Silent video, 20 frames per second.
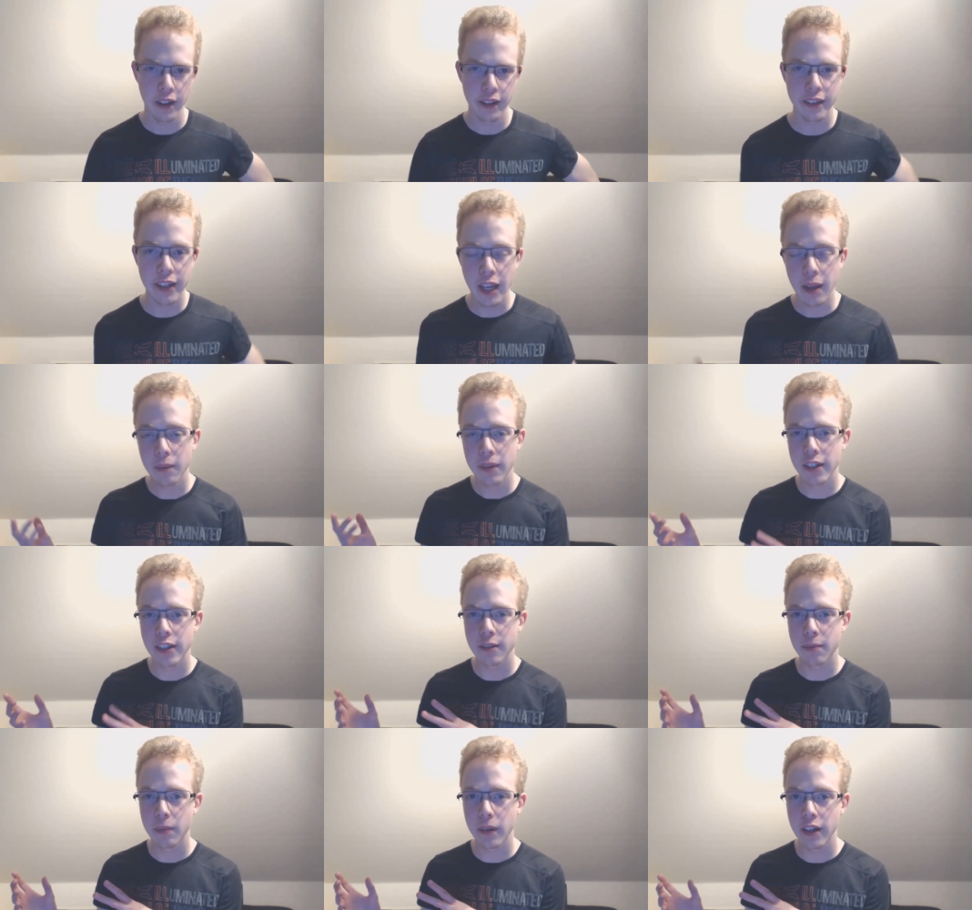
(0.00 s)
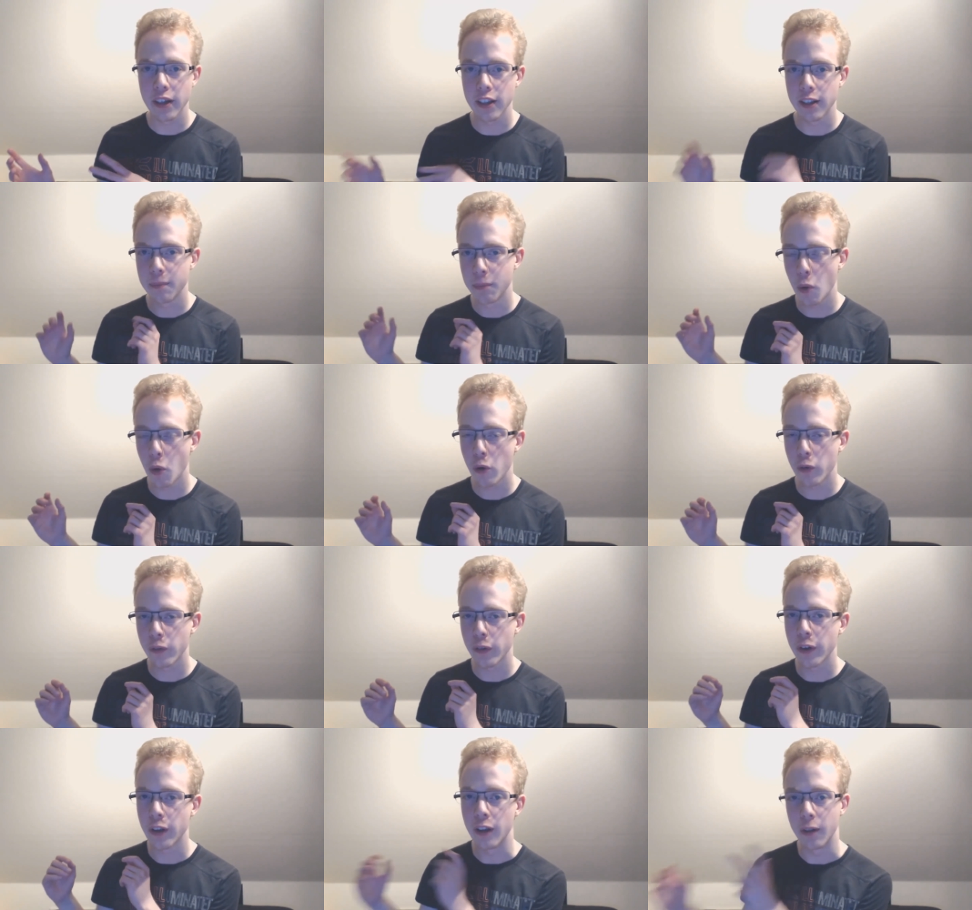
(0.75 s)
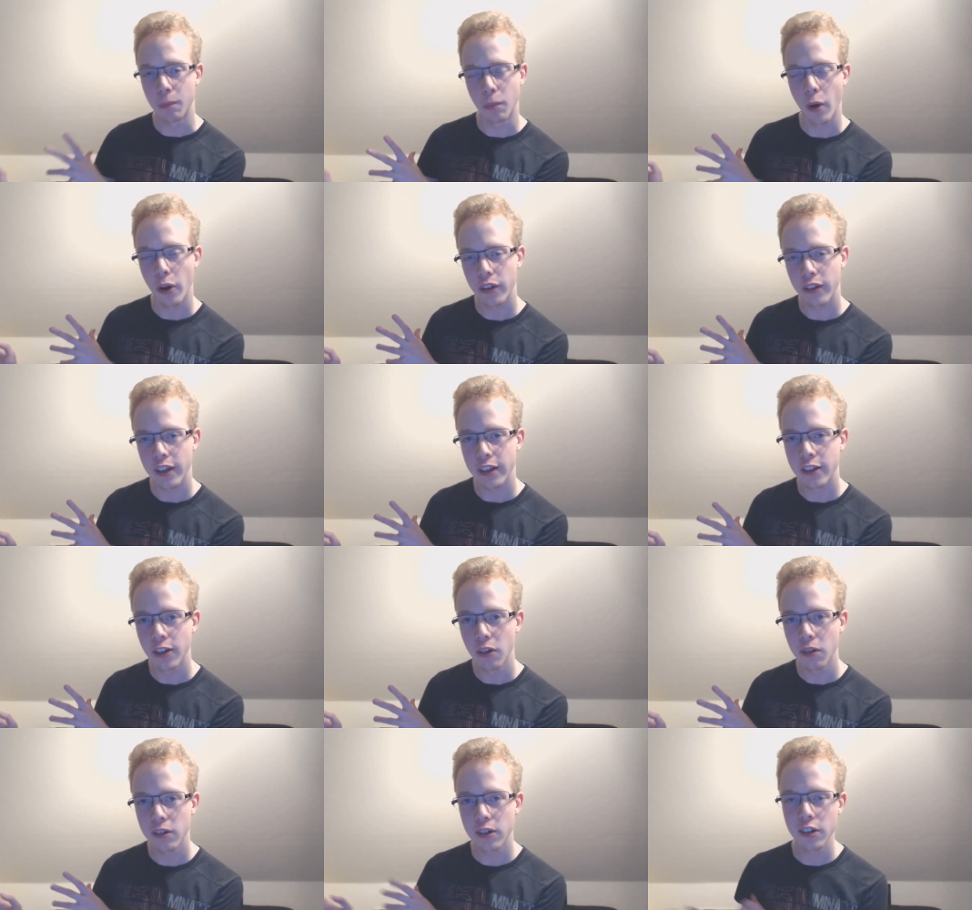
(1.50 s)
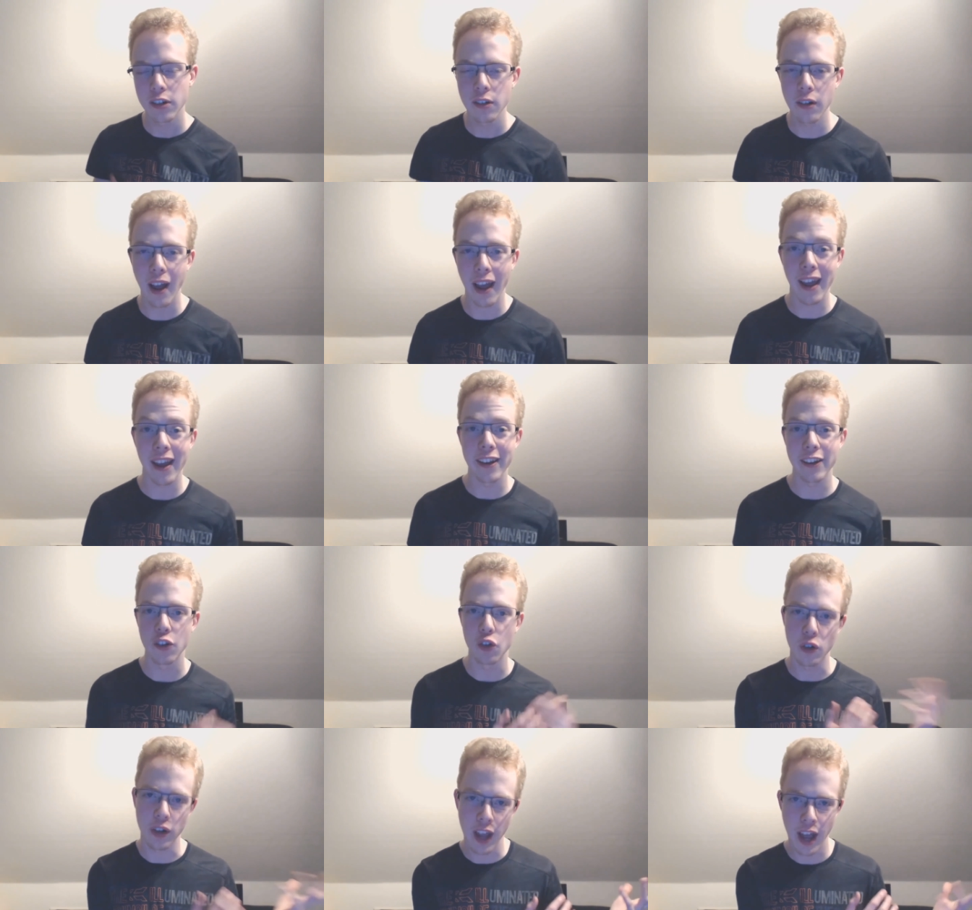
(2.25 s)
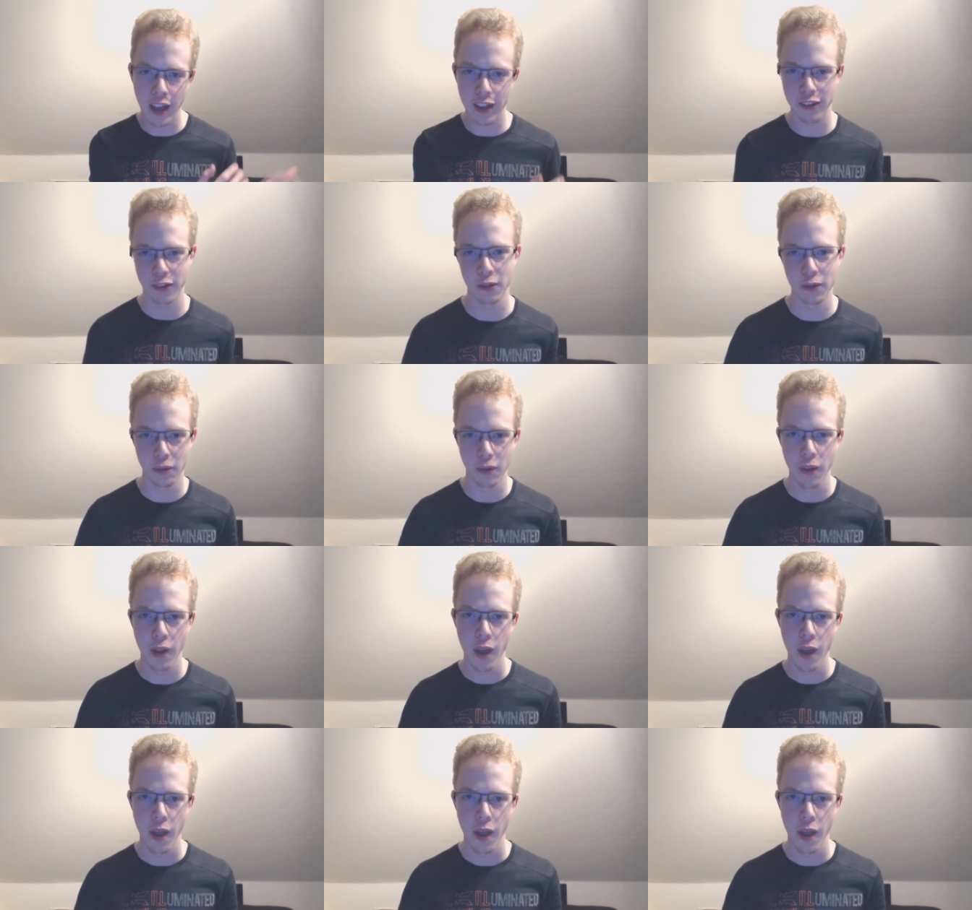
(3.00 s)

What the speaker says: The game takes place both in modern day Tokyo and in your castle.